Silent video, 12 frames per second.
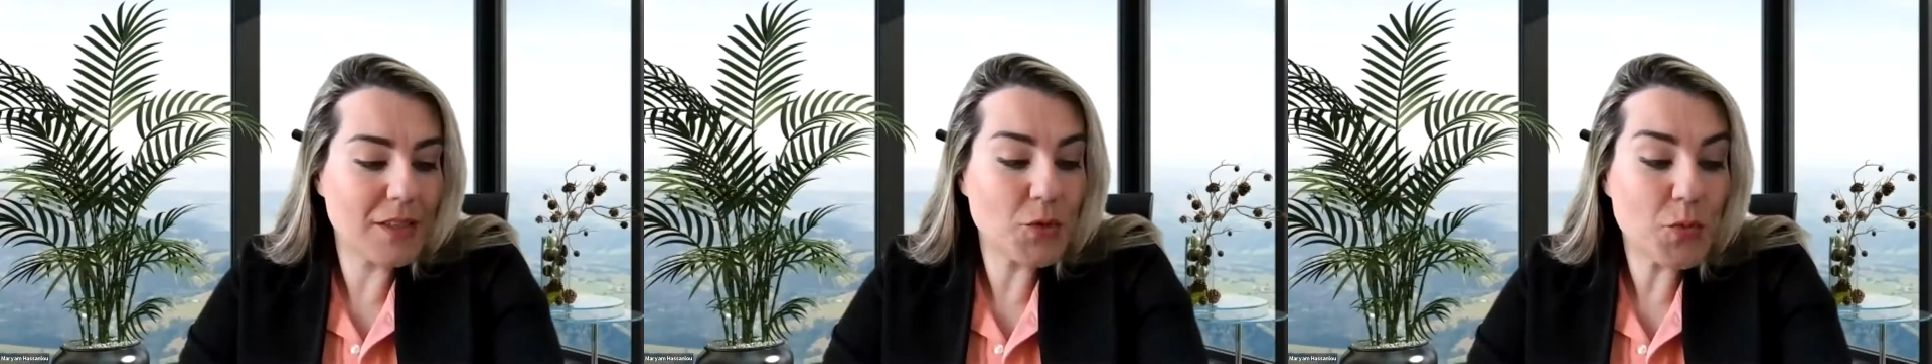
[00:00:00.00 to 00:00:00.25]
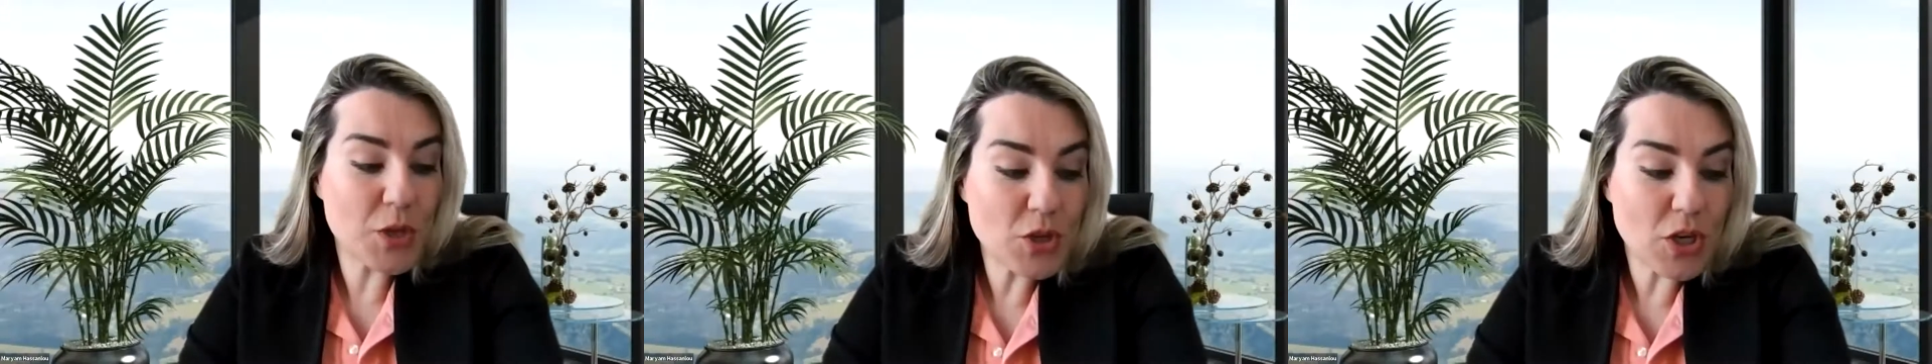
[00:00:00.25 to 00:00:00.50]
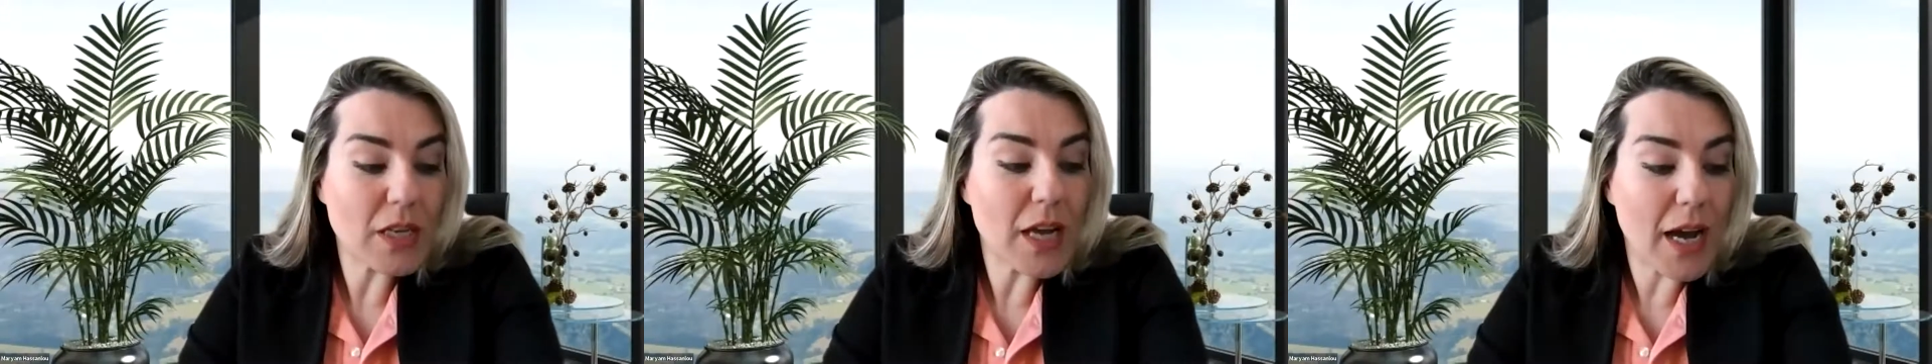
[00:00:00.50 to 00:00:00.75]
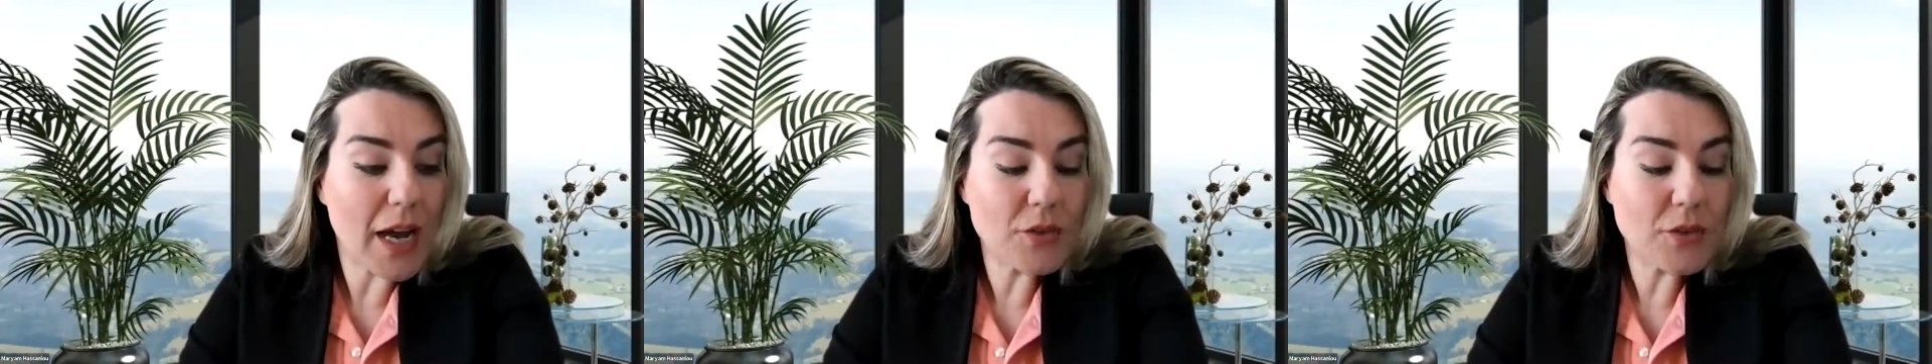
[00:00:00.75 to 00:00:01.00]
especially
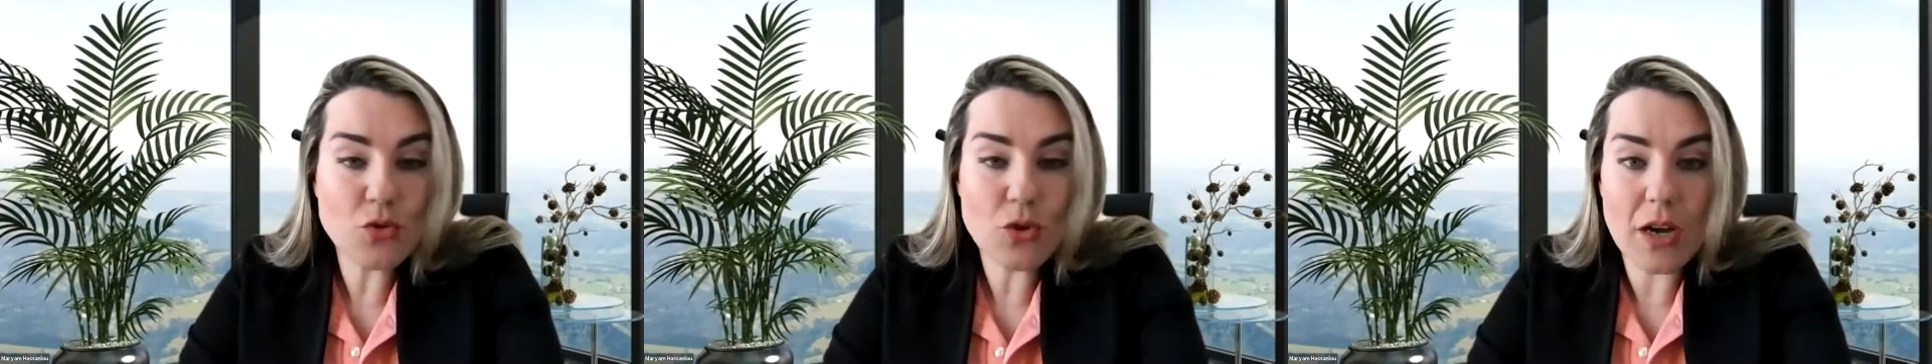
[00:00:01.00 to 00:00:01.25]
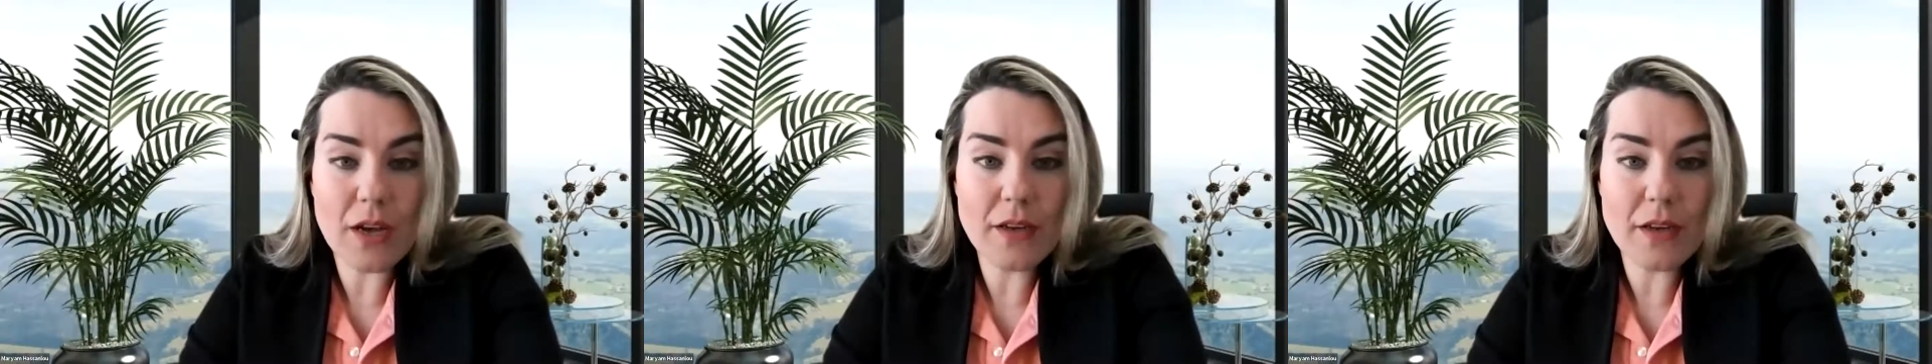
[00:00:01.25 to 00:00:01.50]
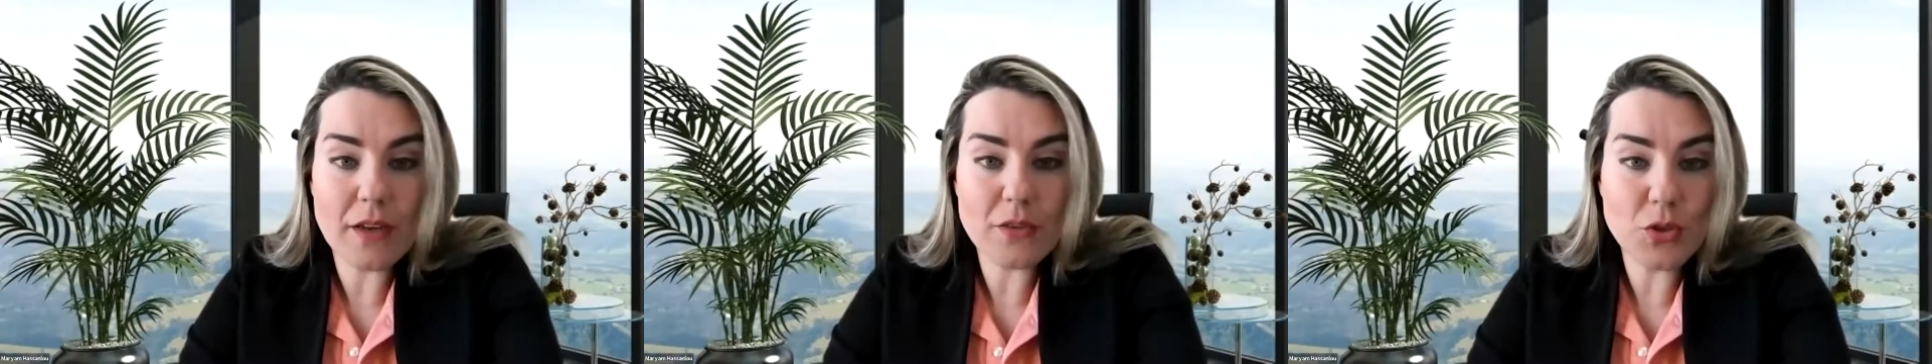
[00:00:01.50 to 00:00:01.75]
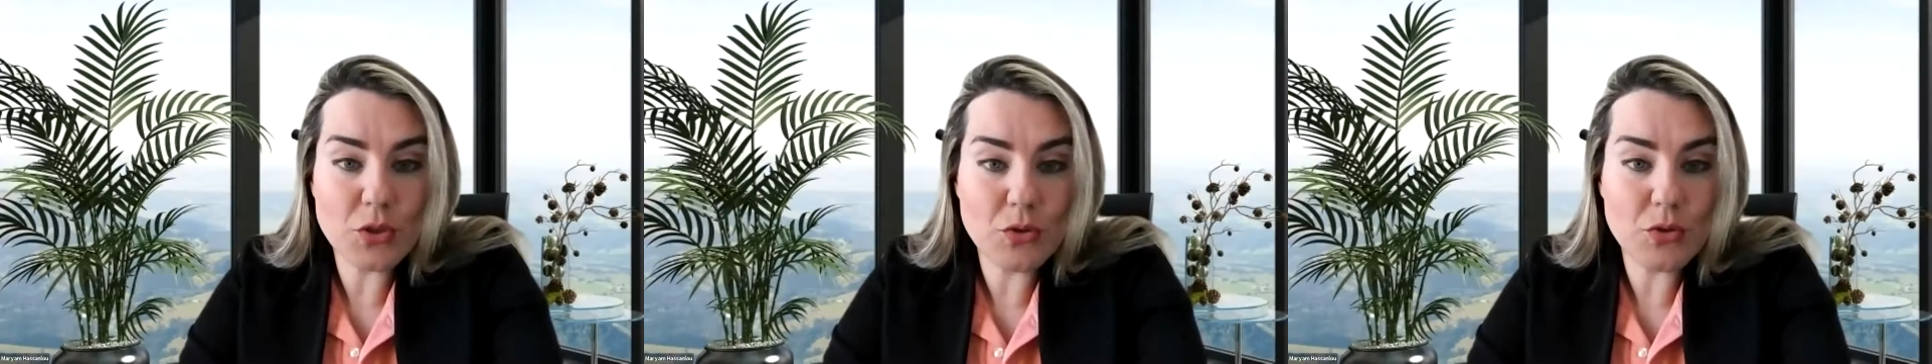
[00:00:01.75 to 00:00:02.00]
I try
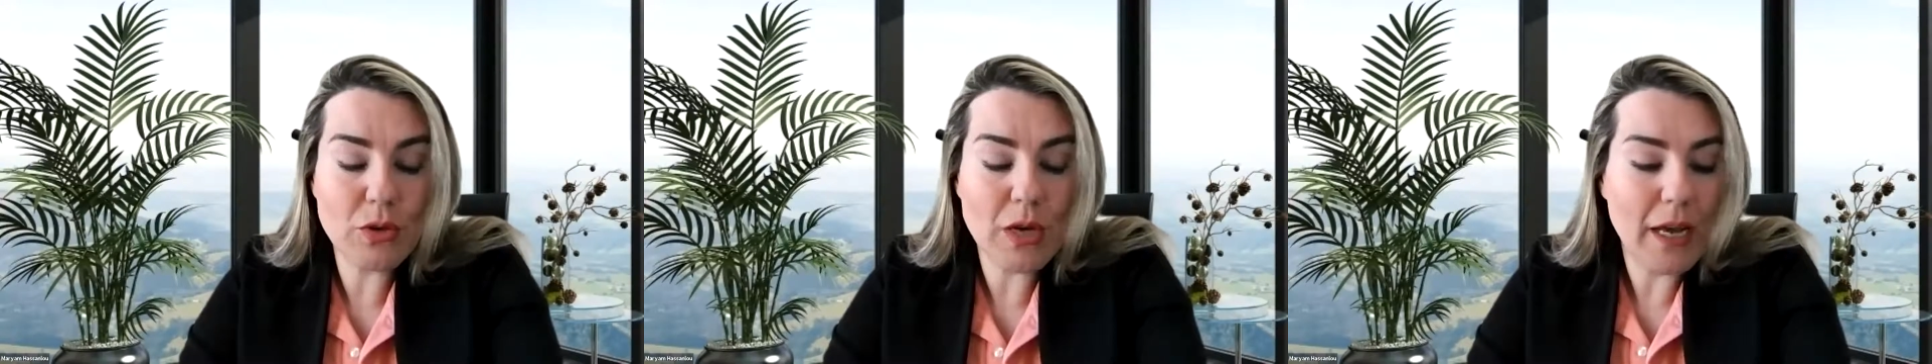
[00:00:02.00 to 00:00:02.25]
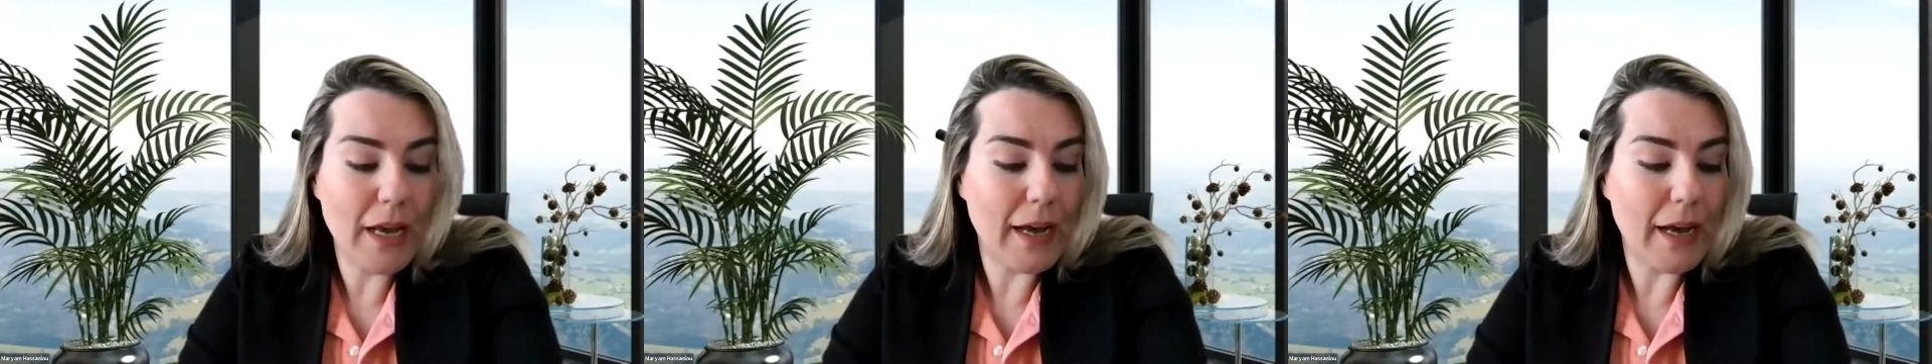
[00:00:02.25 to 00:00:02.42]
to